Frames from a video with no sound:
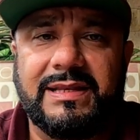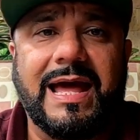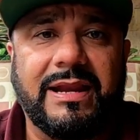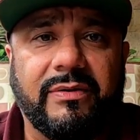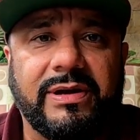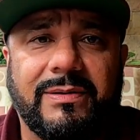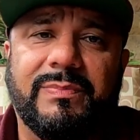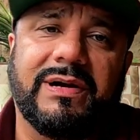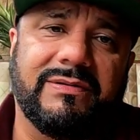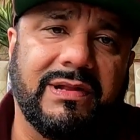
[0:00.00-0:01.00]
in that area,
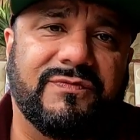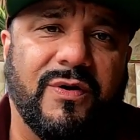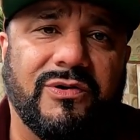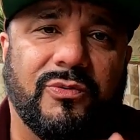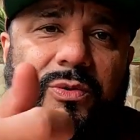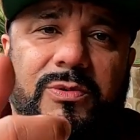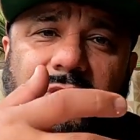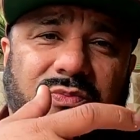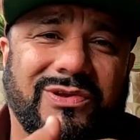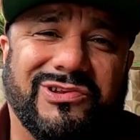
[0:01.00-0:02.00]
but as far as the room
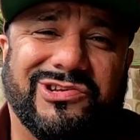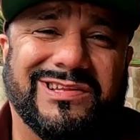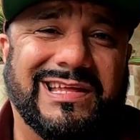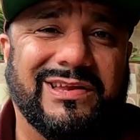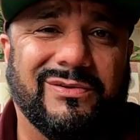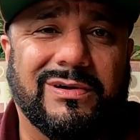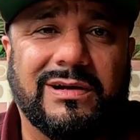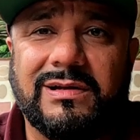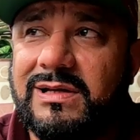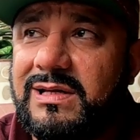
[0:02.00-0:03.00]
goes, once you shut that
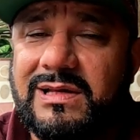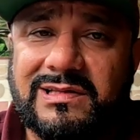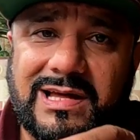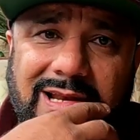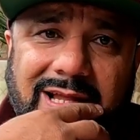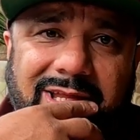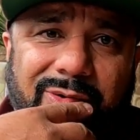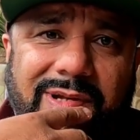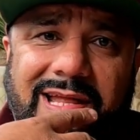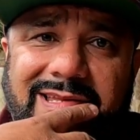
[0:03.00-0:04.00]
door, it's kind of like
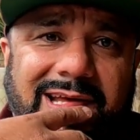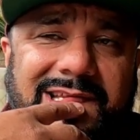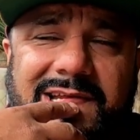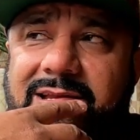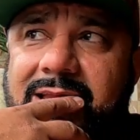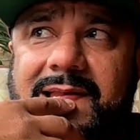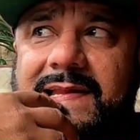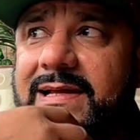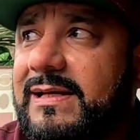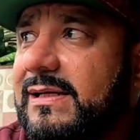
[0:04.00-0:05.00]
you in that dungeon.
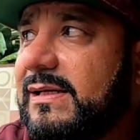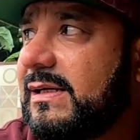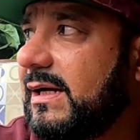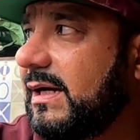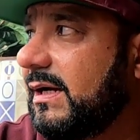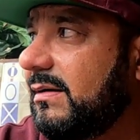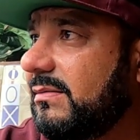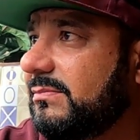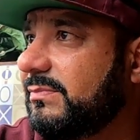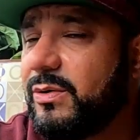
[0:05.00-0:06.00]

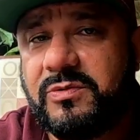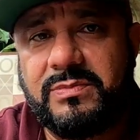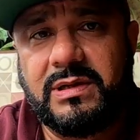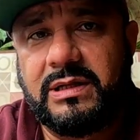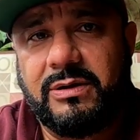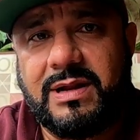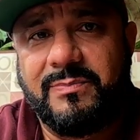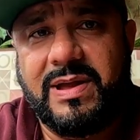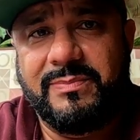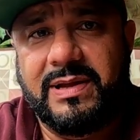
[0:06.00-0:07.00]
But it was,
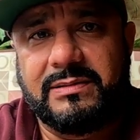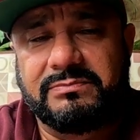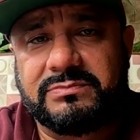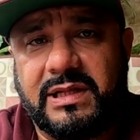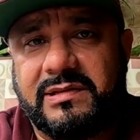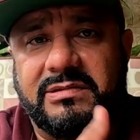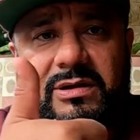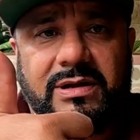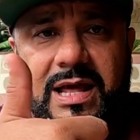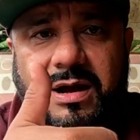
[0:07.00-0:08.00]
not bad, man. They,
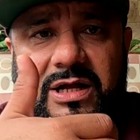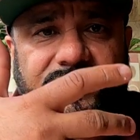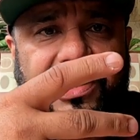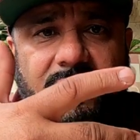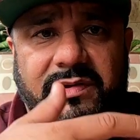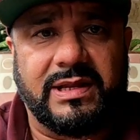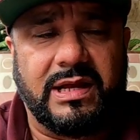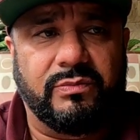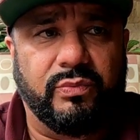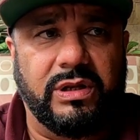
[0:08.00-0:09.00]
got hot showers. They
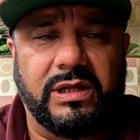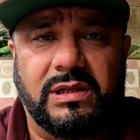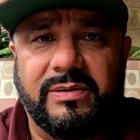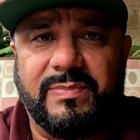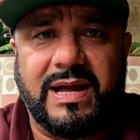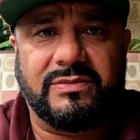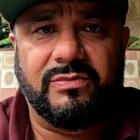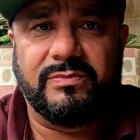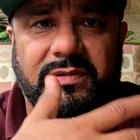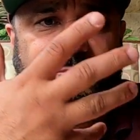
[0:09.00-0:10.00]
got really clean
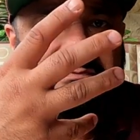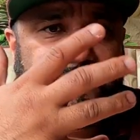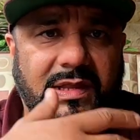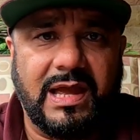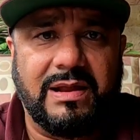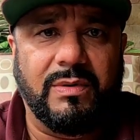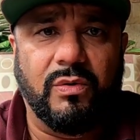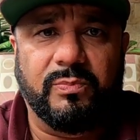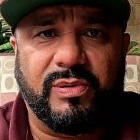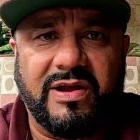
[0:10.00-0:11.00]
bathrooms. I have
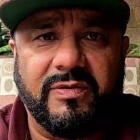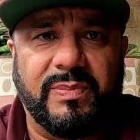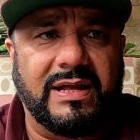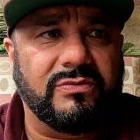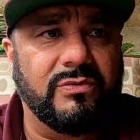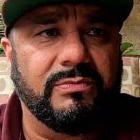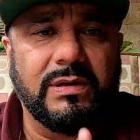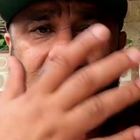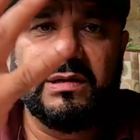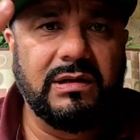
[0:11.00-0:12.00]
my own private bathroom.